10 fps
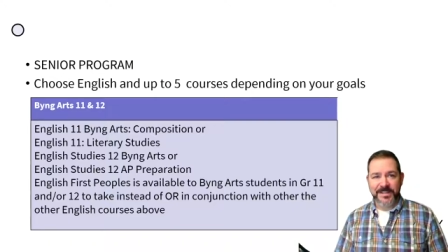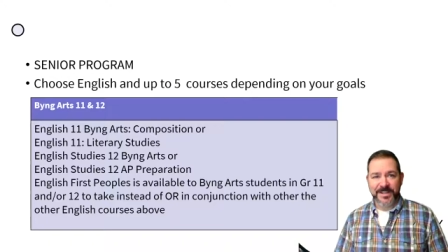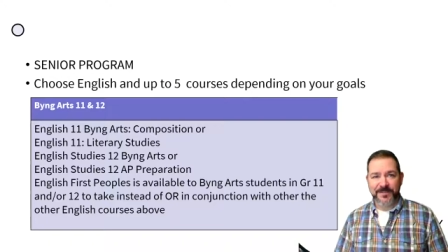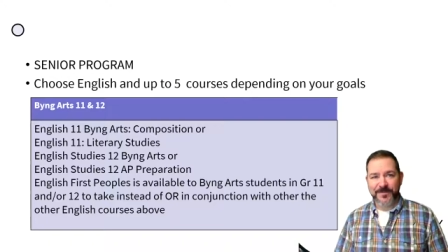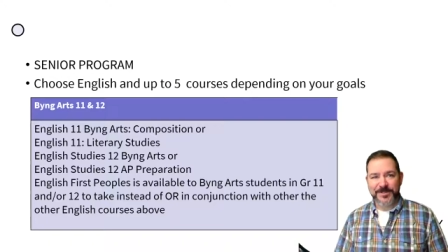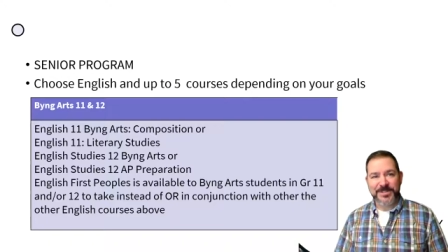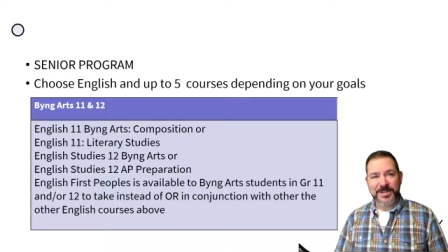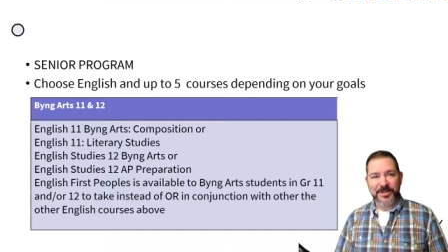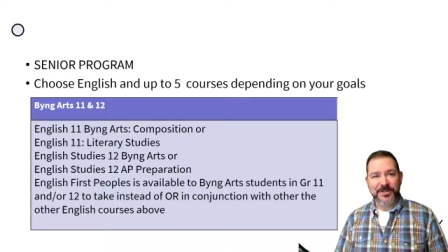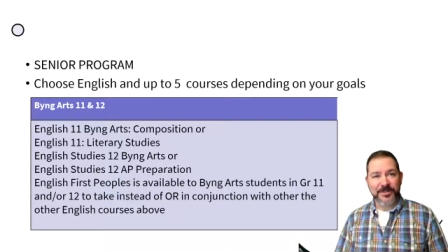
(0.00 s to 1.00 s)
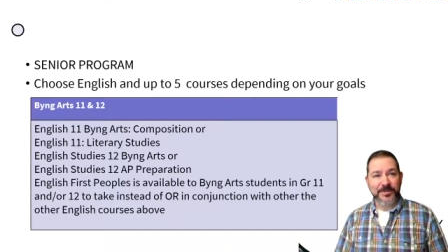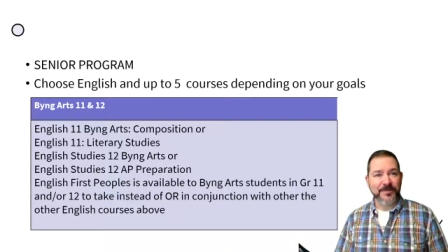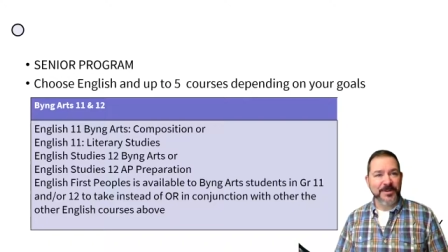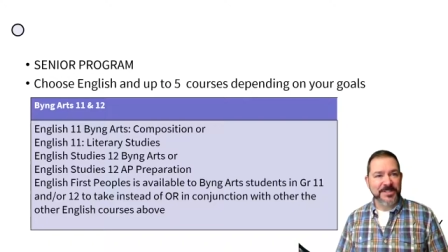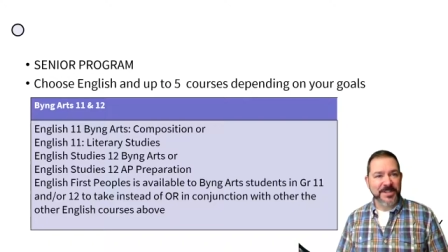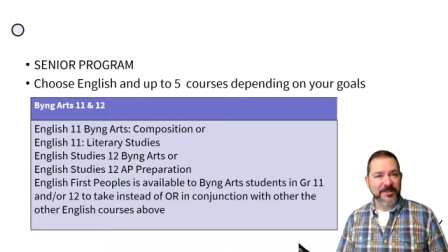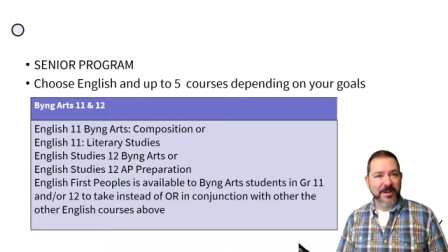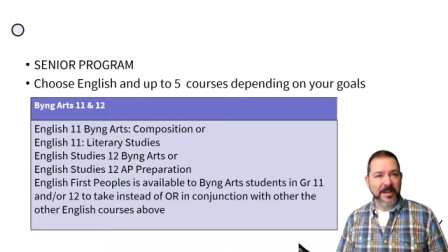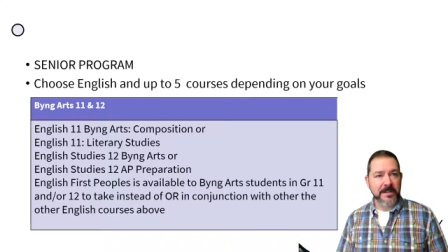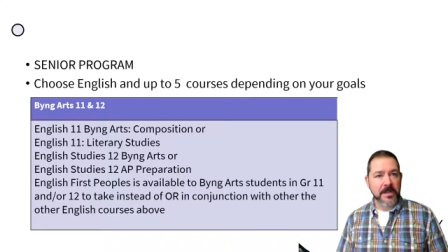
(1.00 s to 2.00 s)
to get first year university
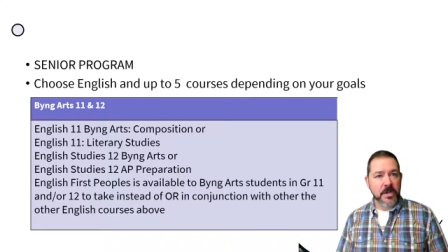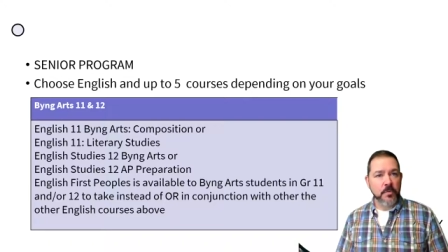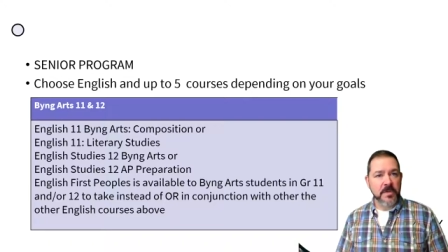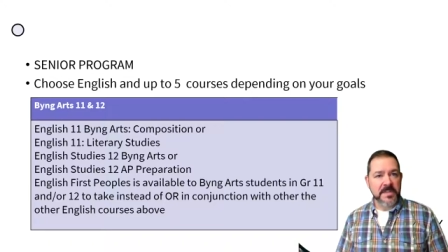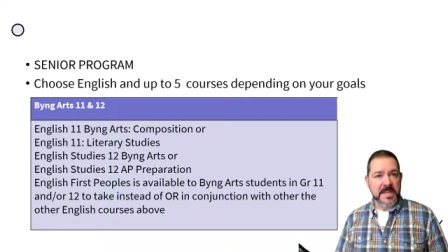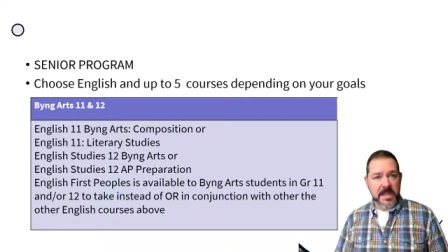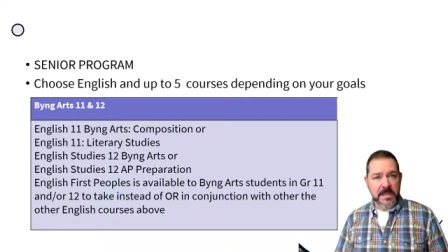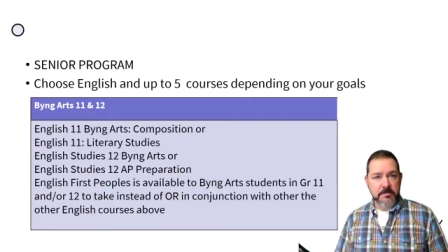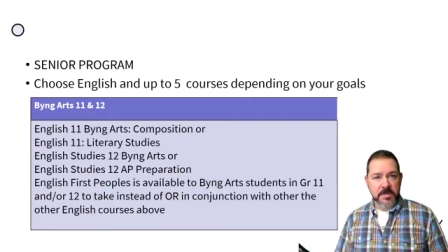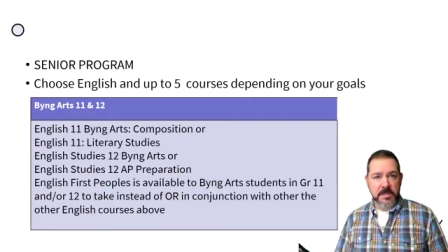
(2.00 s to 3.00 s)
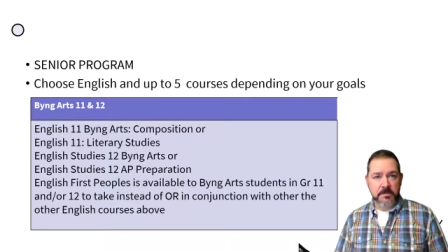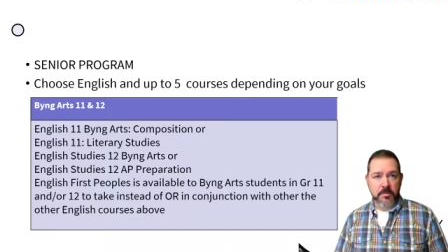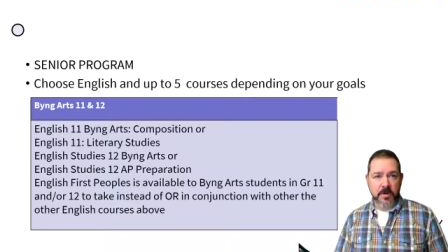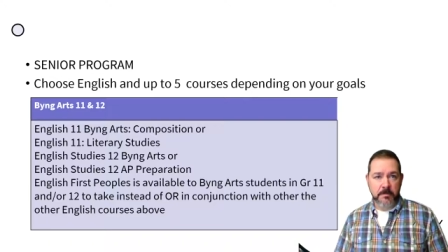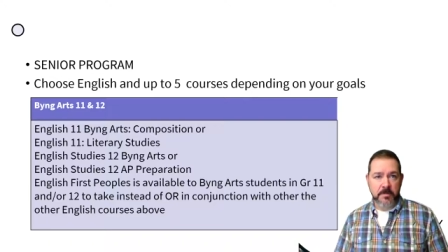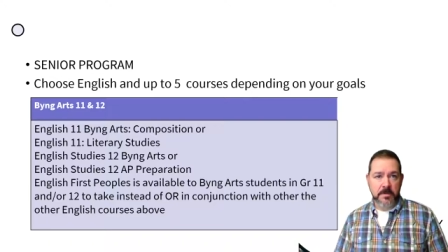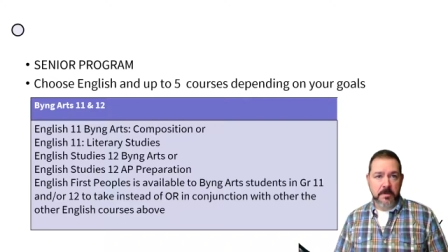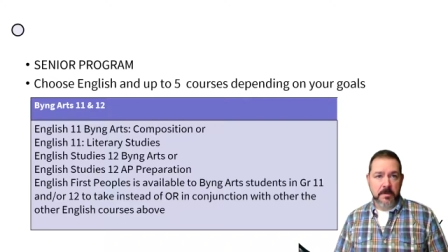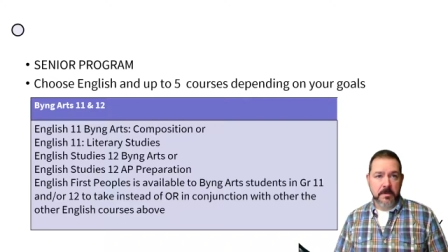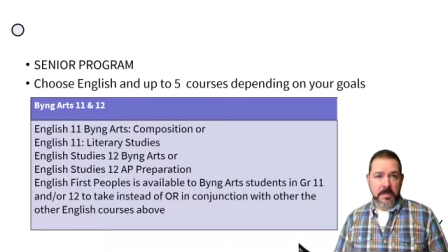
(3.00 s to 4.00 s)
credit with the AP Prep
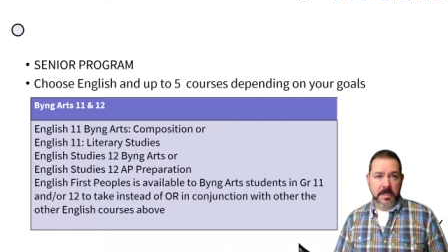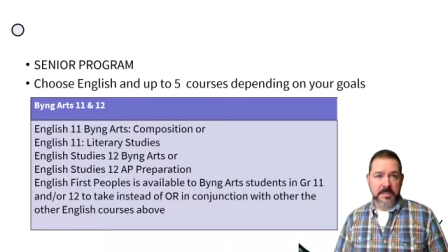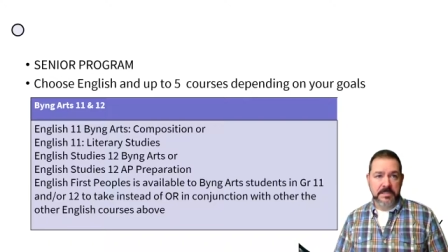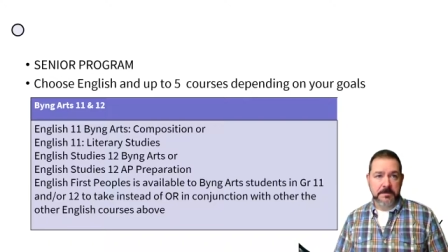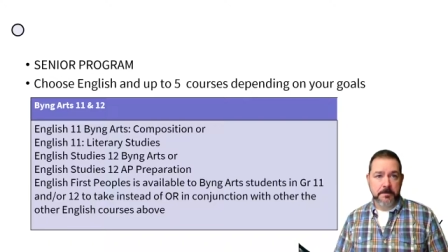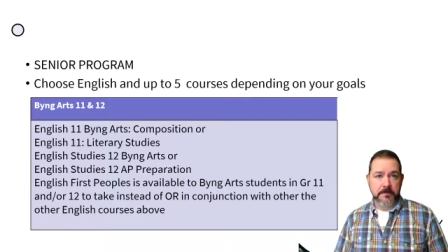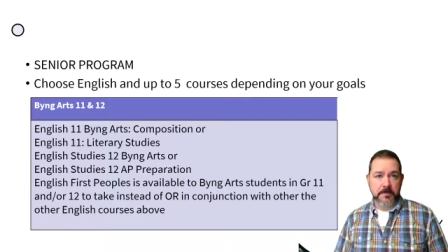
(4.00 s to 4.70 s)
class.